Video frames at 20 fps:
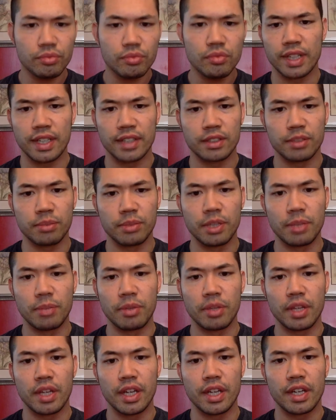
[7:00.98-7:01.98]
Down to
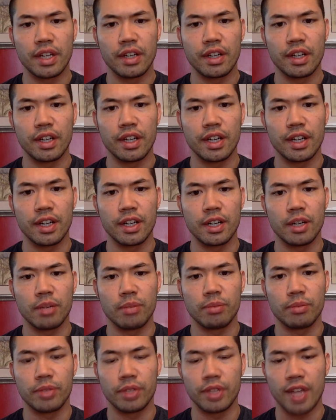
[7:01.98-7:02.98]
manipulating
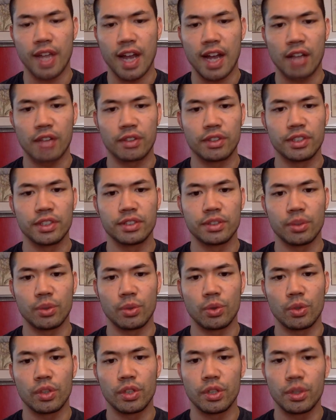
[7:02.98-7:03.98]
your calories or